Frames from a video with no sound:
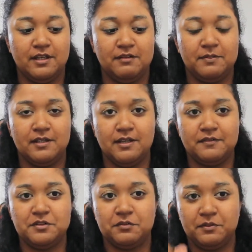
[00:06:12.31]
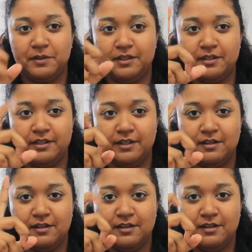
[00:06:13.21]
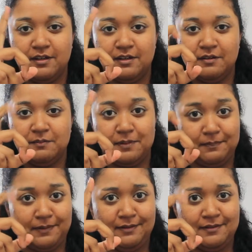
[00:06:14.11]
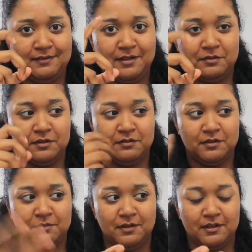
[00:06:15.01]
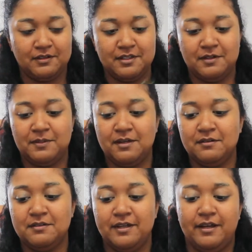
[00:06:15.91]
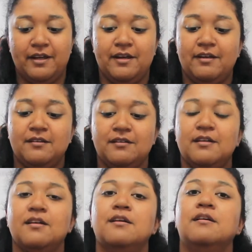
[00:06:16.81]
I've been having to repeatedly pump it in order for the product to come out, and